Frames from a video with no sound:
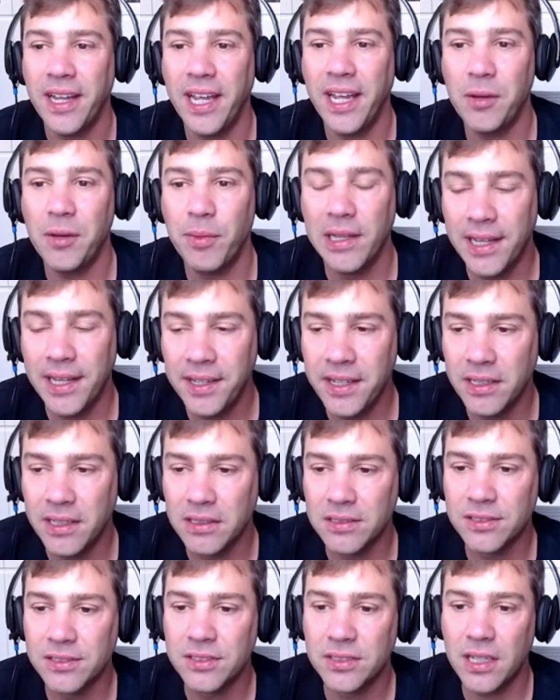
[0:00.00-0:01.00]
and
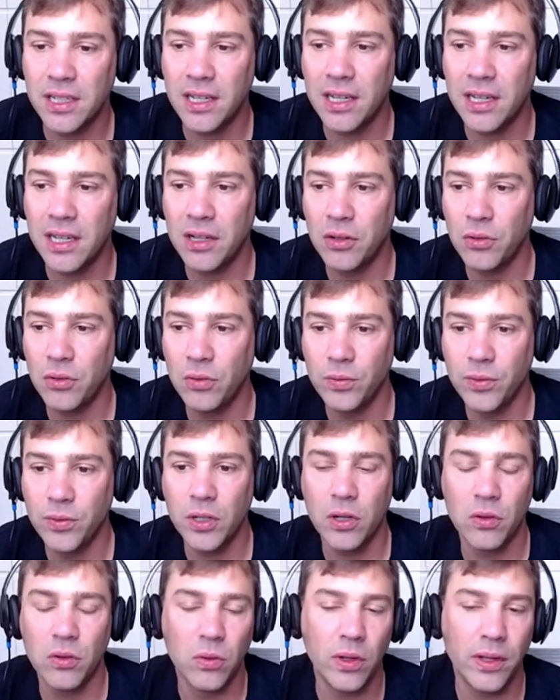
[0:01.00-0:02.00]
millennials, uh,
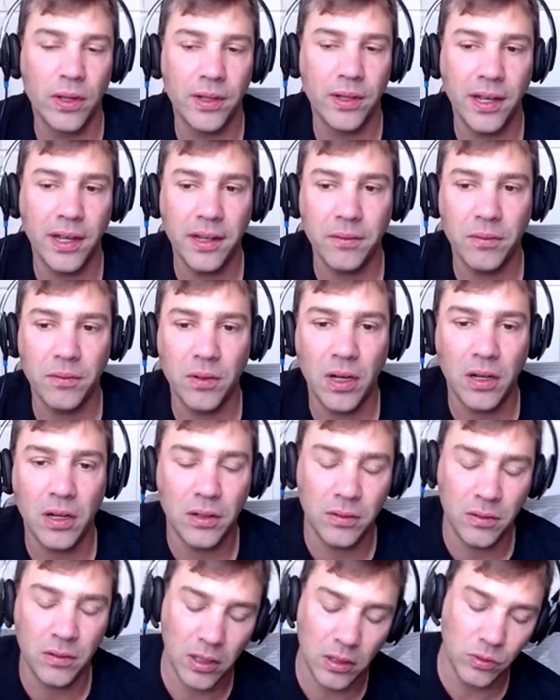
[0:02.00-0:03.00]
you know, uh,
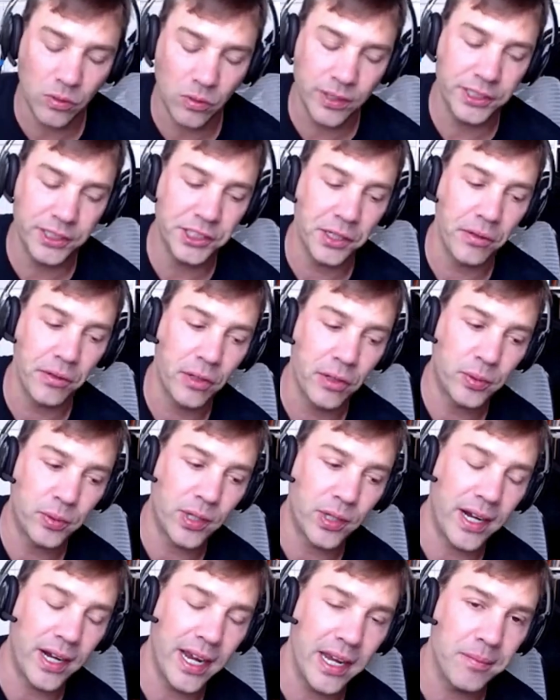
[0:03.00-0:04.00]
are, are reaching their
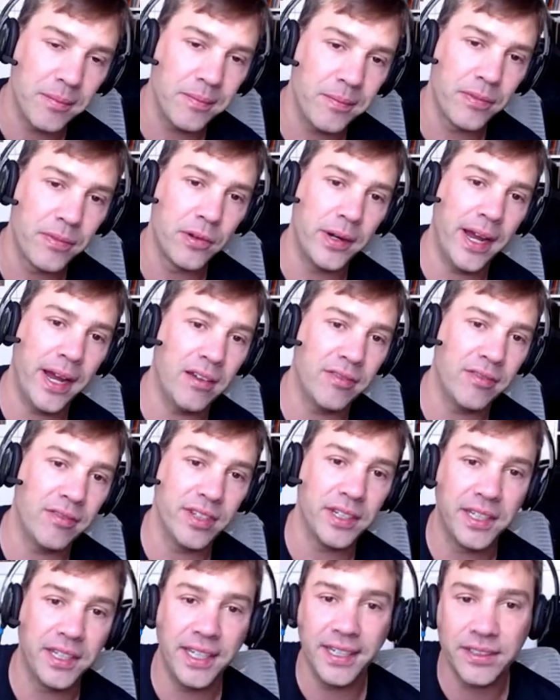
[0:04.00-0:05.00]
prime, they're
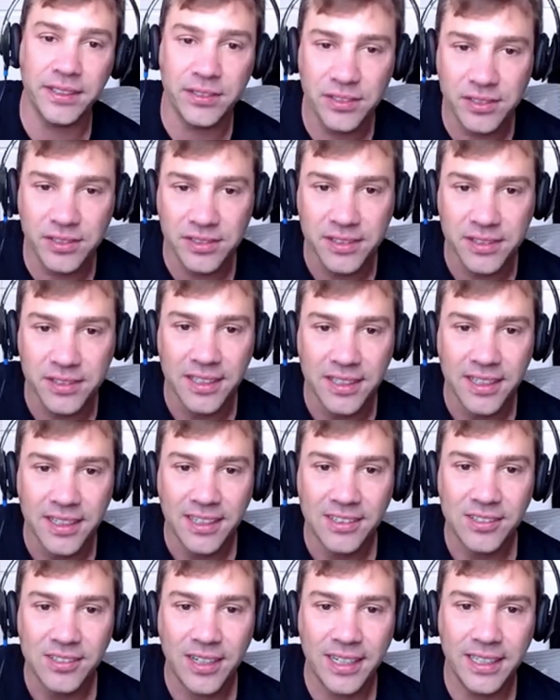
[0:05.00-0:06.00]
having kids,
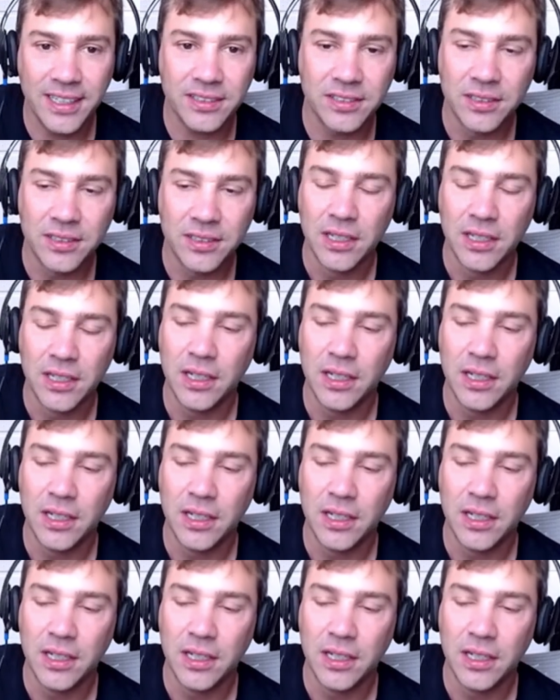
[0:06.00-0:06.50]
right?